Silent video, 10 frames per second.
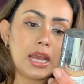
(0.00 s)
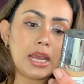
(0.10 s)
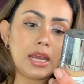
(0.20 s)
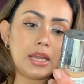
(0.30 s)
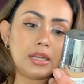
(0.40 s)

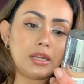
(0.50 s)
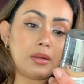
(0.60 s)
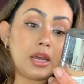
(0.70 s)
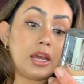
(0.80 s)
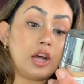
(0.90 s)
and it
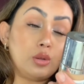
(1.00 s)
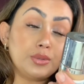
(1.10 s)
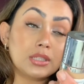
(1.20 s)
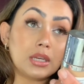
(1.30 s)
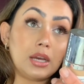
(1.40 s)

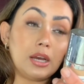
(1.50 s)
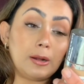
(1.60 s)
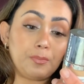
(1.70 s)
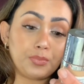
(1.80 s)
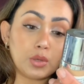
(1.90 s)
helps
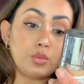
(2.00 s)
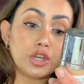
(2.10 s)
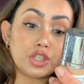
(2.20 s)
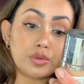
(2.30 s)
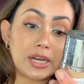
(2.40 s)

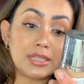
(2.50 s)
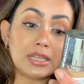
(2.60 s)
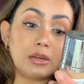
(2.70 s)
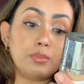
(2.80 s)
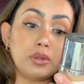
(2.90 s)
moisturize
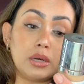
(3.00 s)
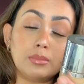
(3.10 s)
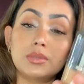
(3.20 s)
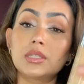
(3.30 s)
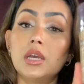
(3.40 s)
and
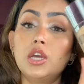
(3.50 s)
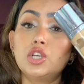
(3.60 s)
plumps.